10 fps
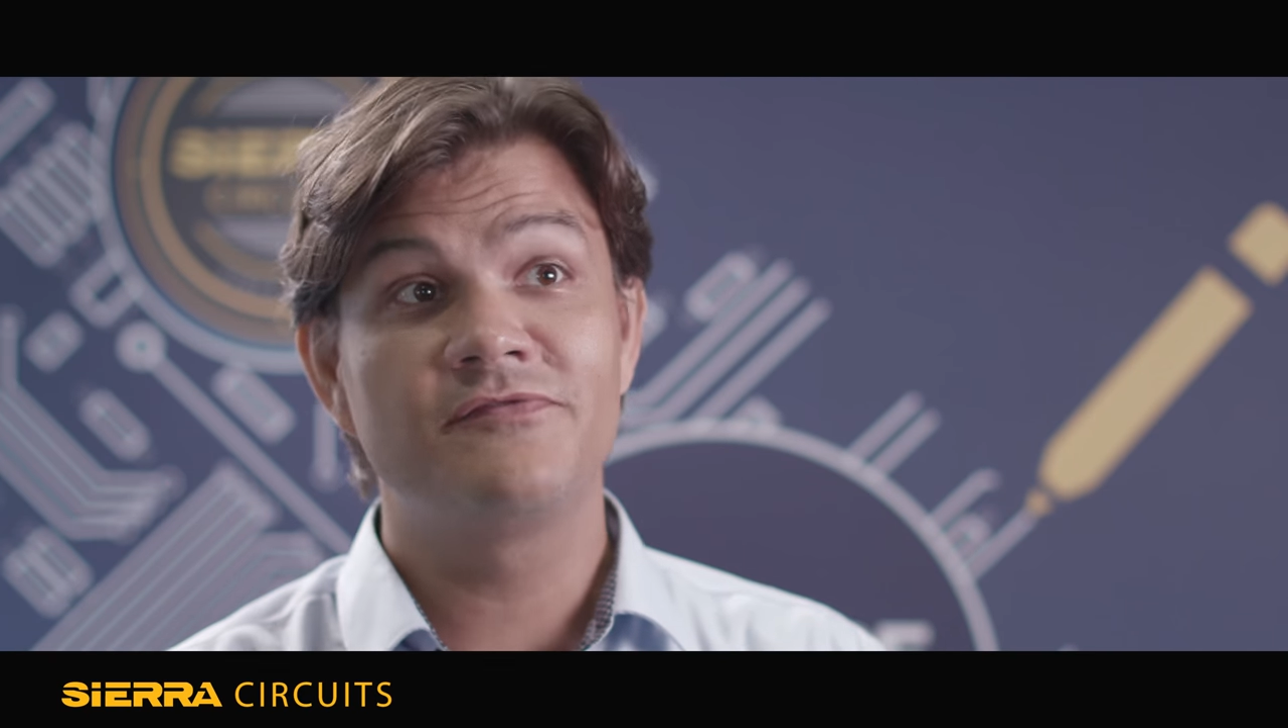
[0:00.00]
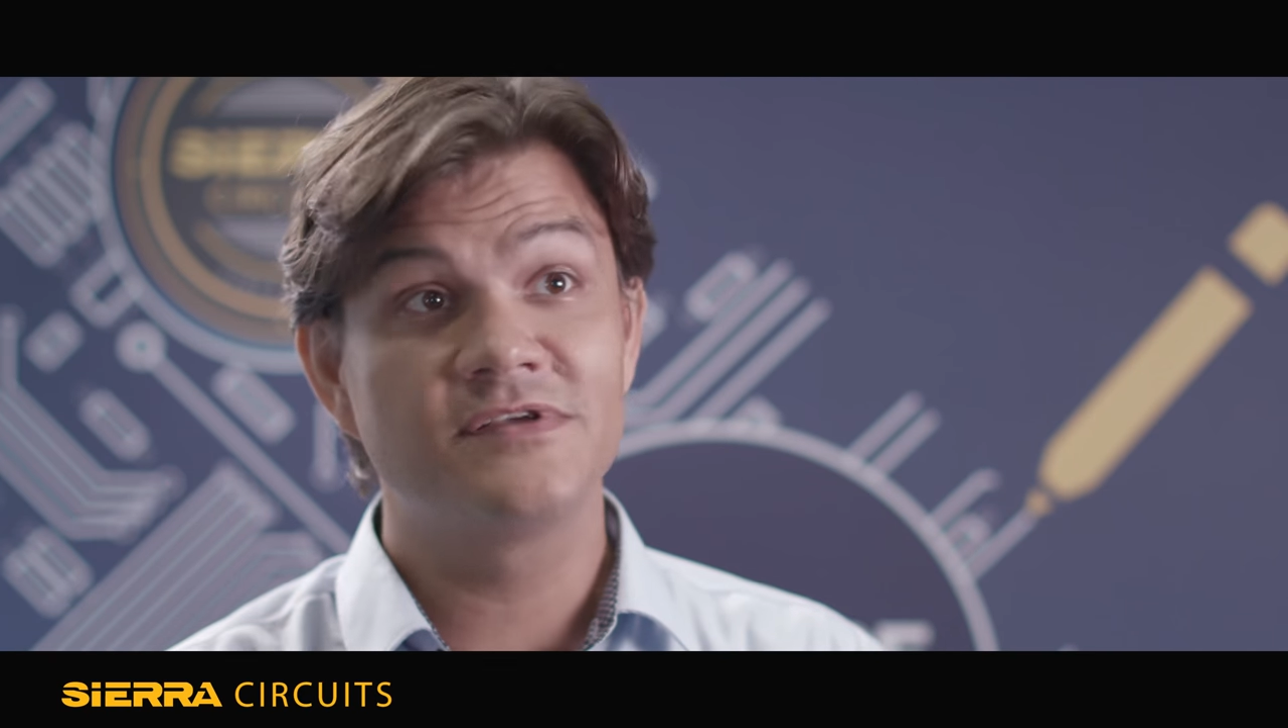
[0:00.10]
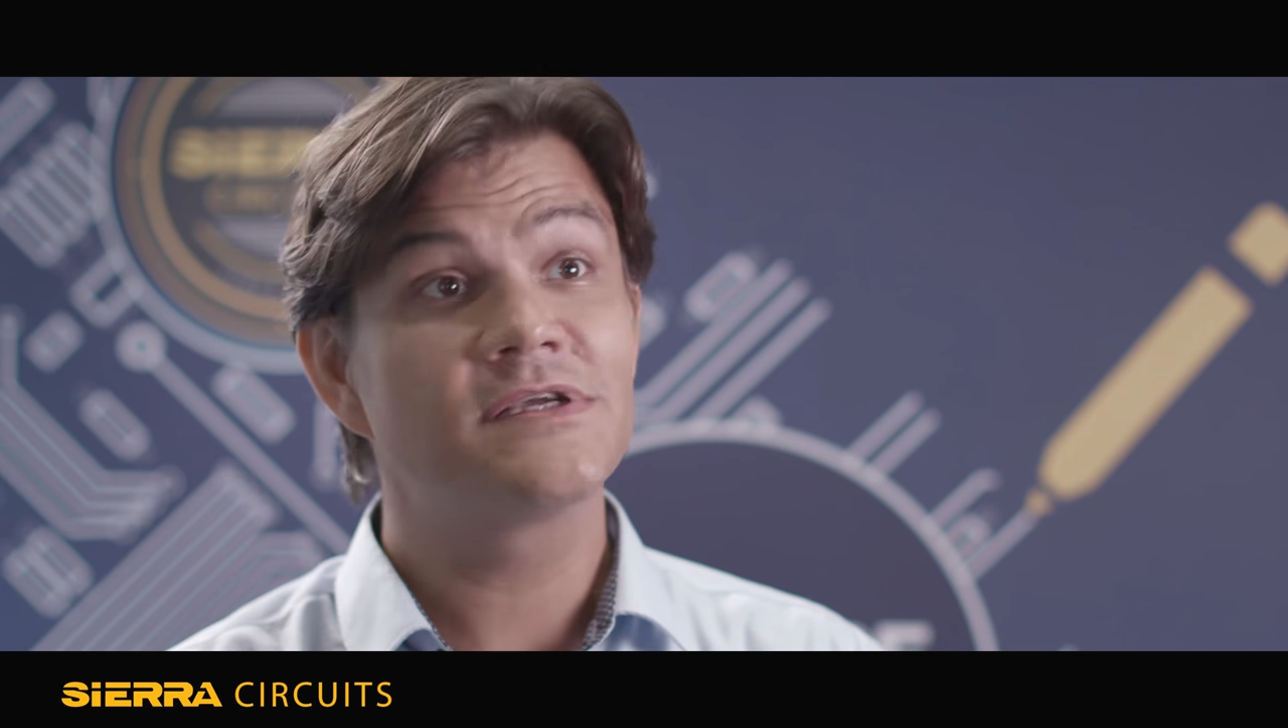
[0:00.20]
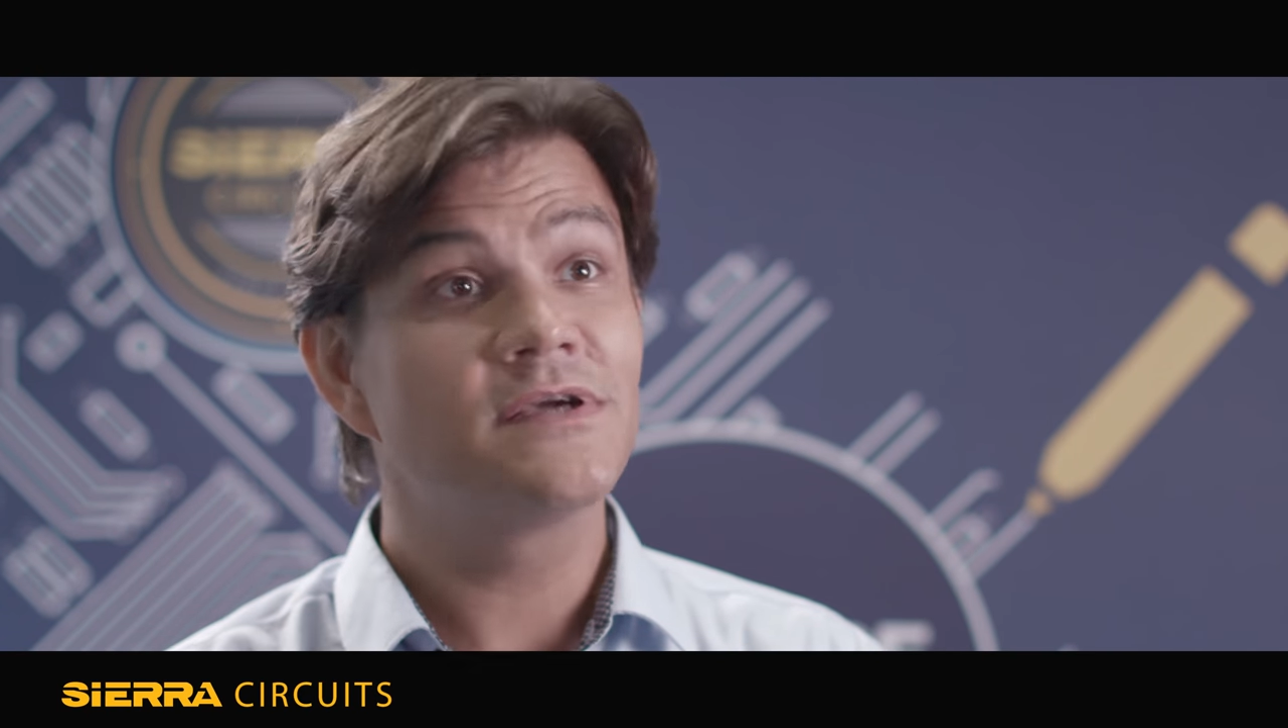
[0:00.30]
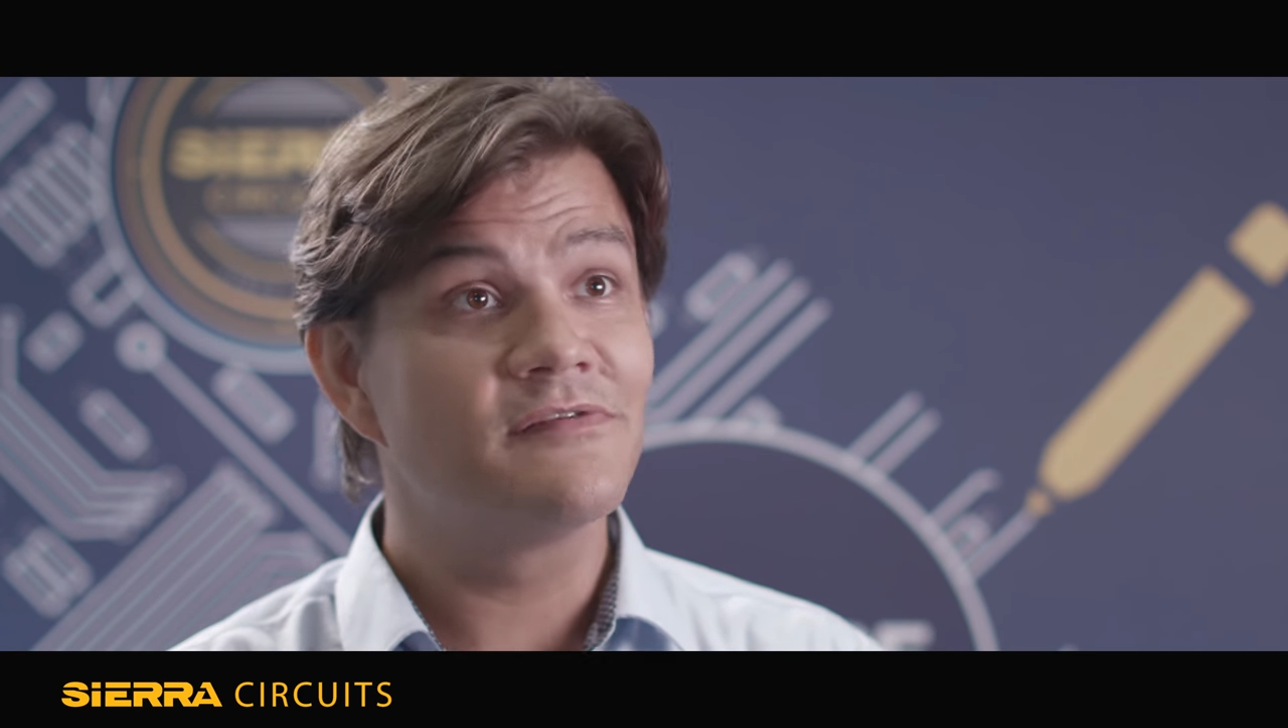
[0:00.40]

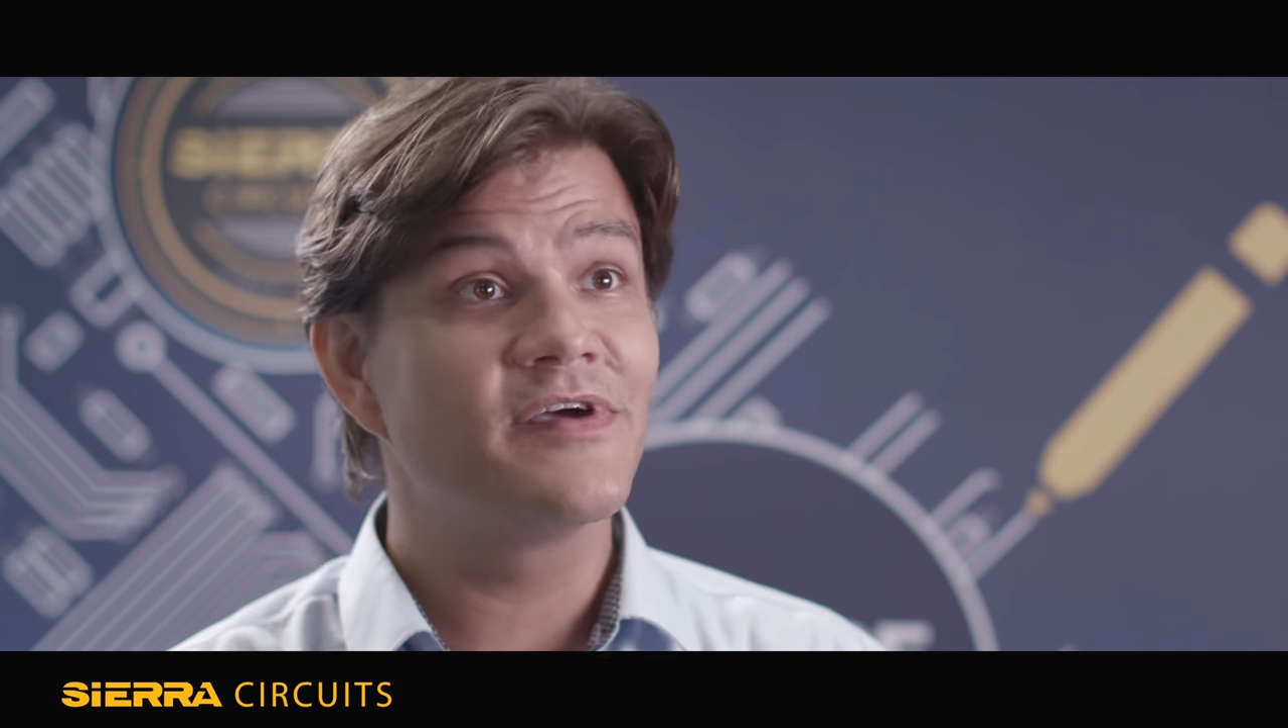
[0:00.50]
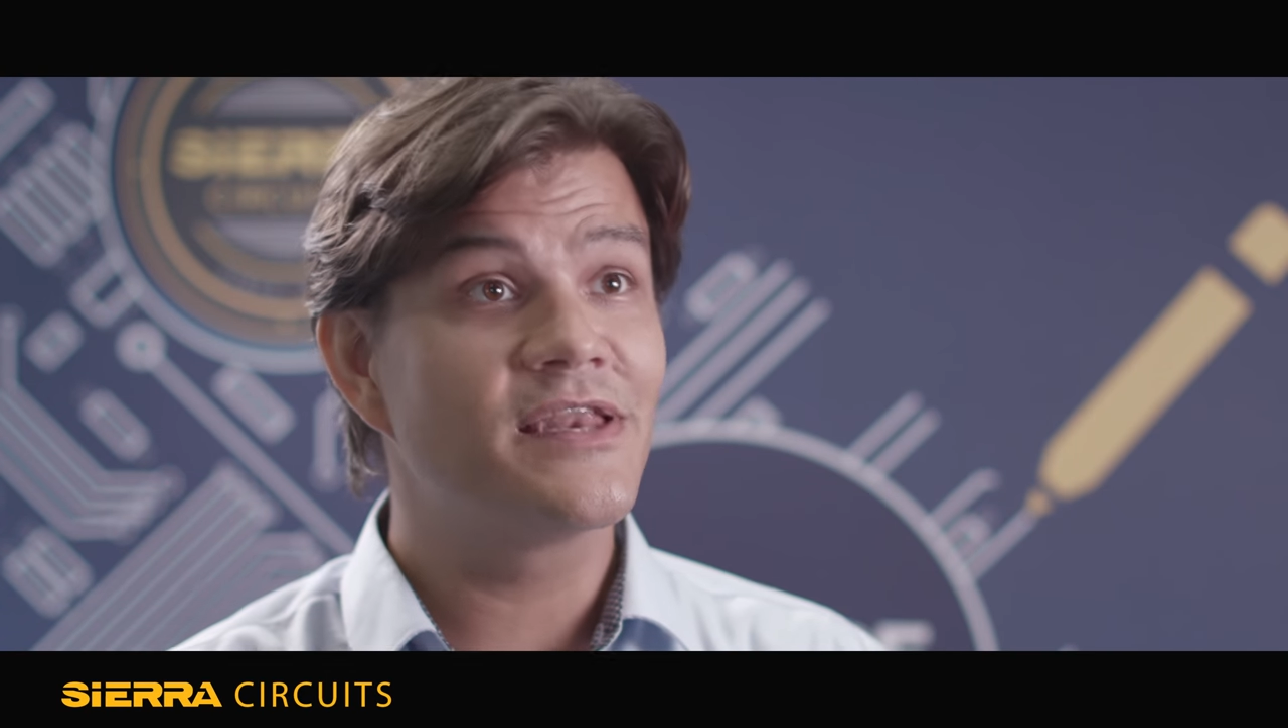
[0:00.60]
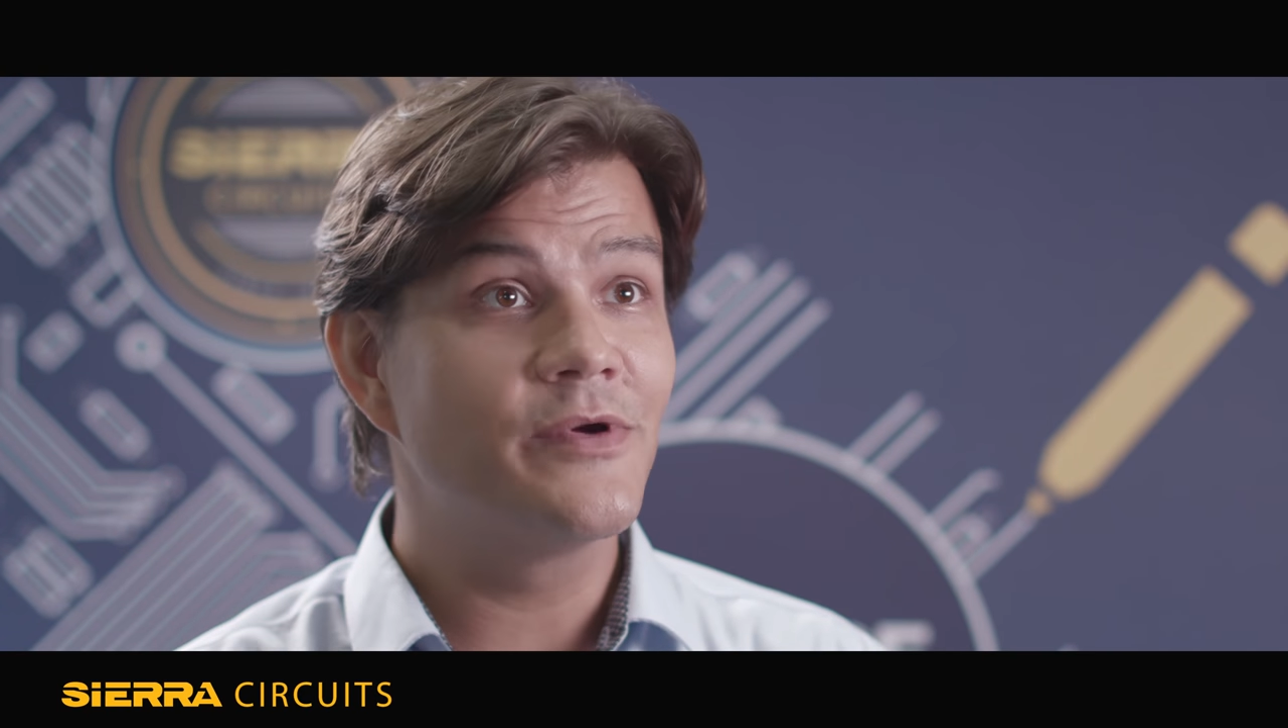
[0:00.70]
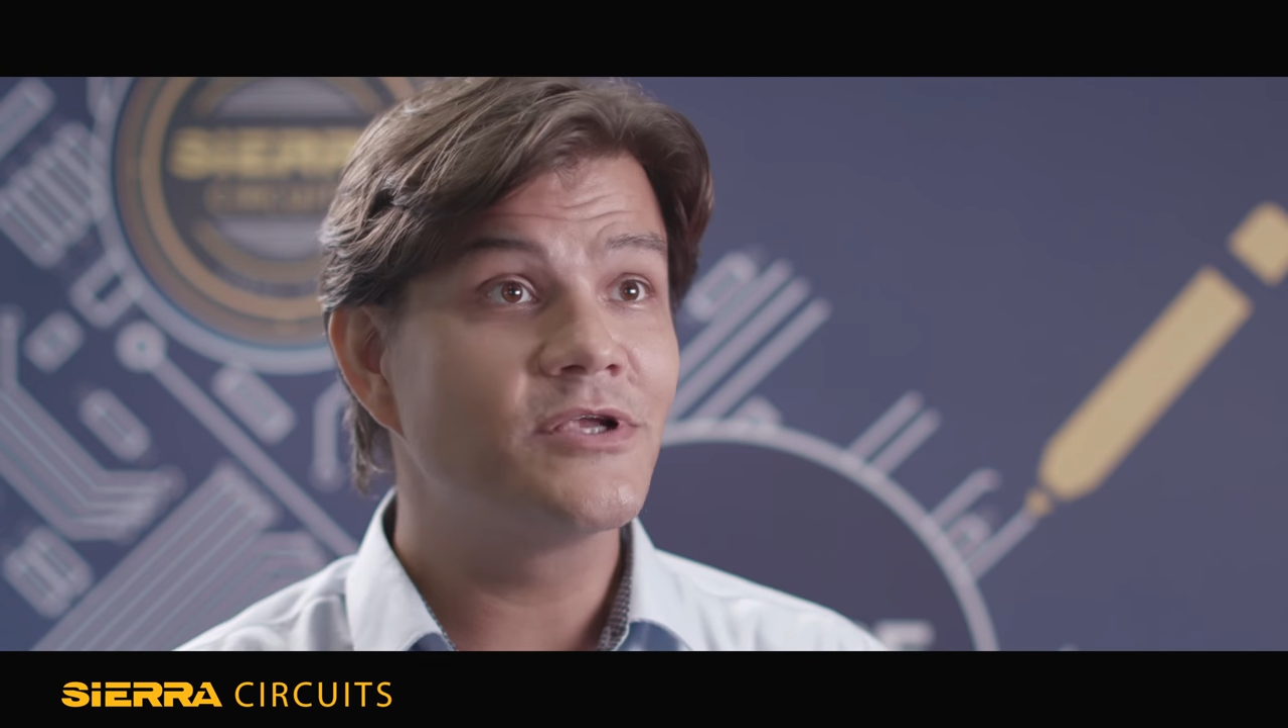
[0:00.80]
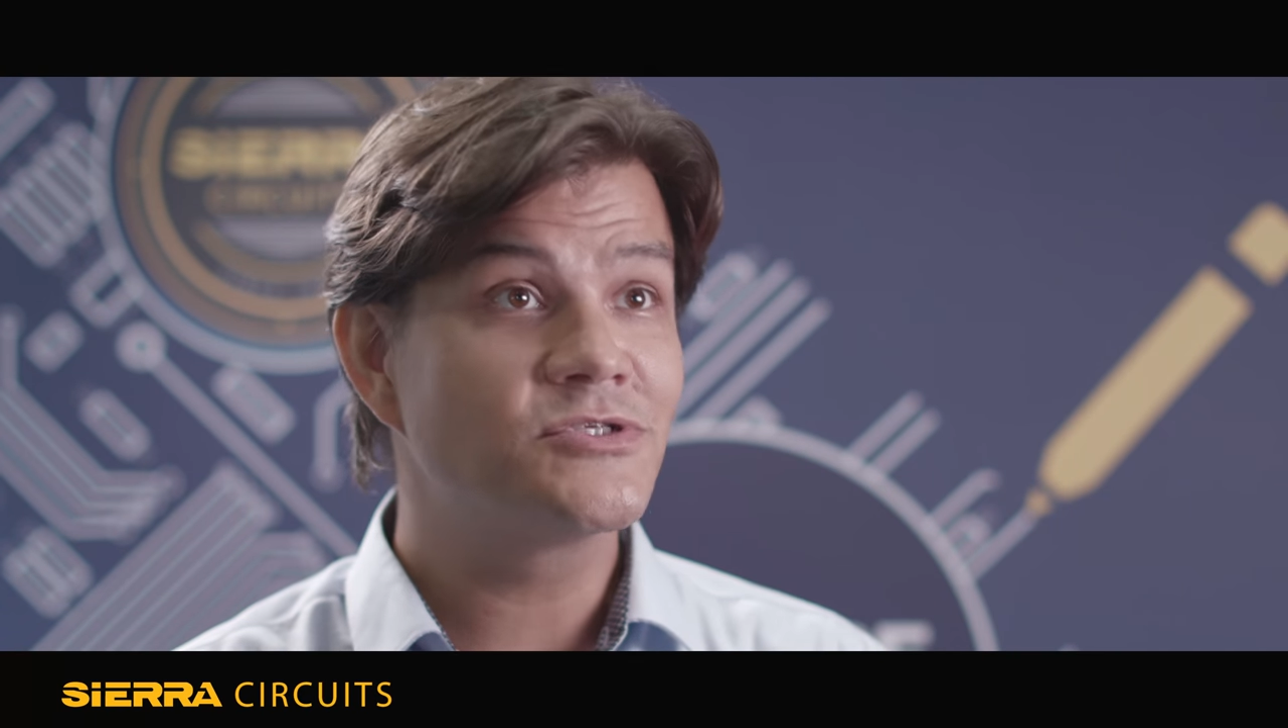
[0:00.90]
physical
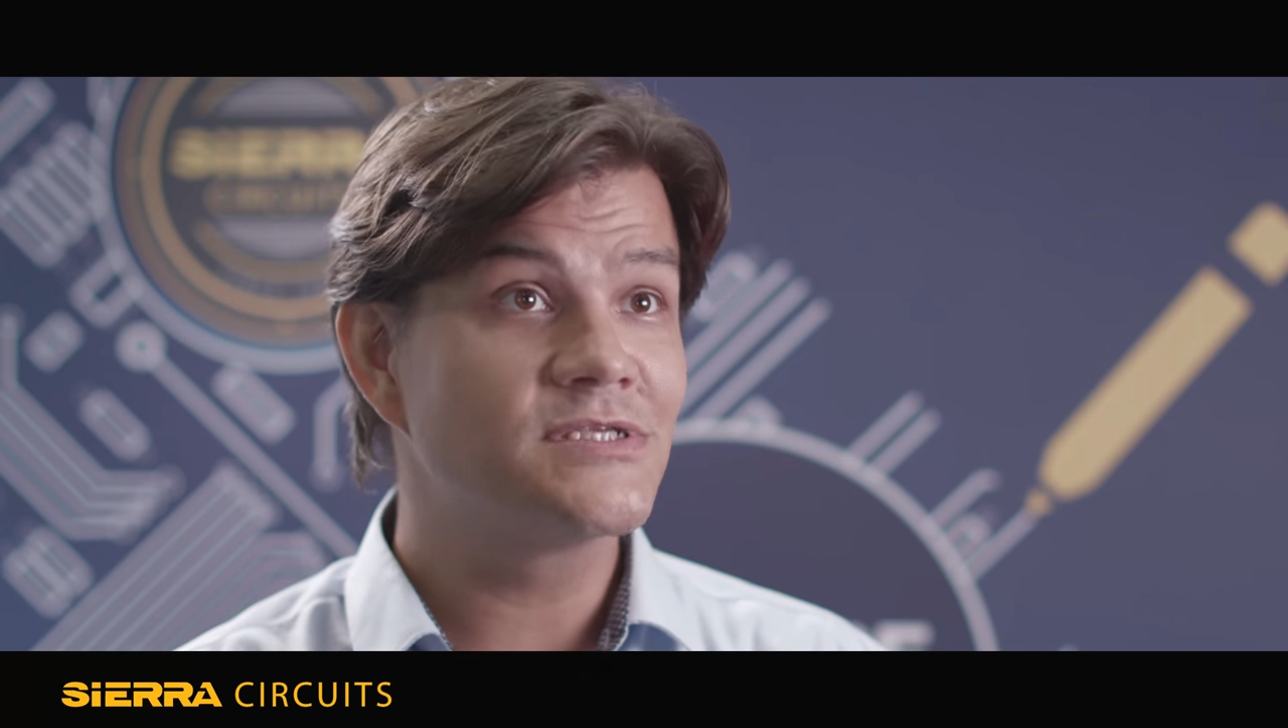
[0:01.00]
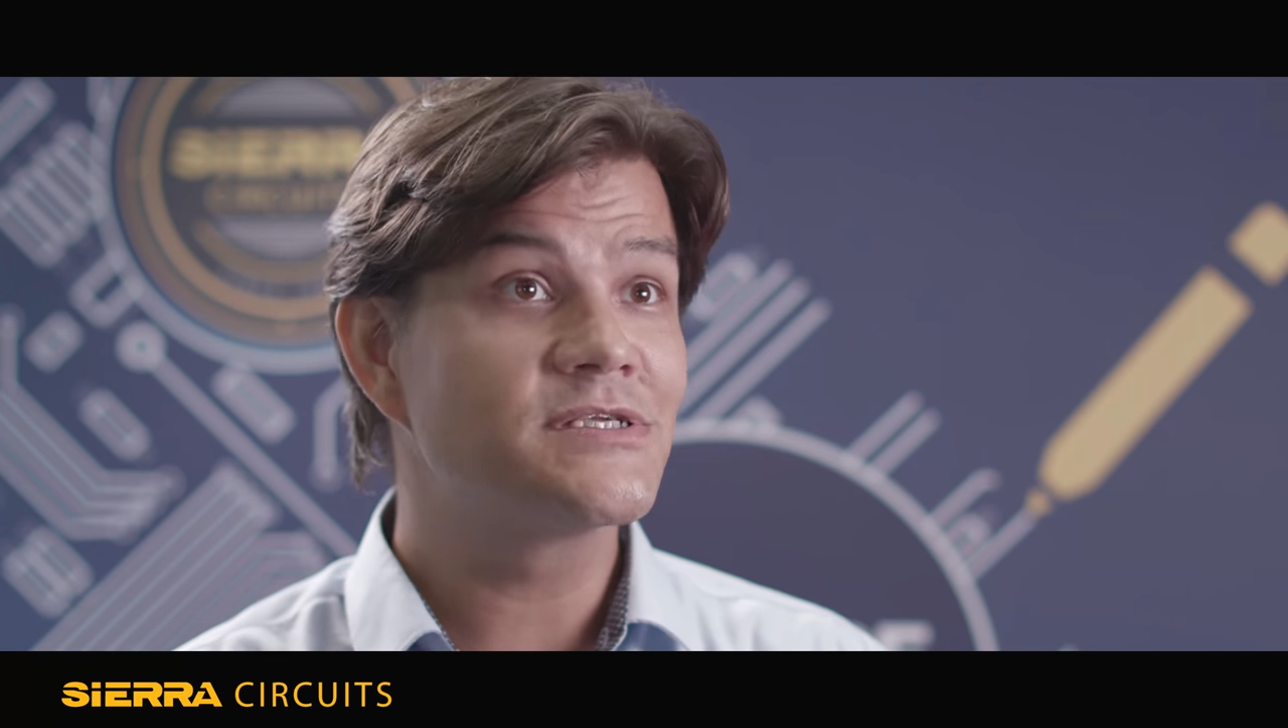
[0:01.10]
evaluation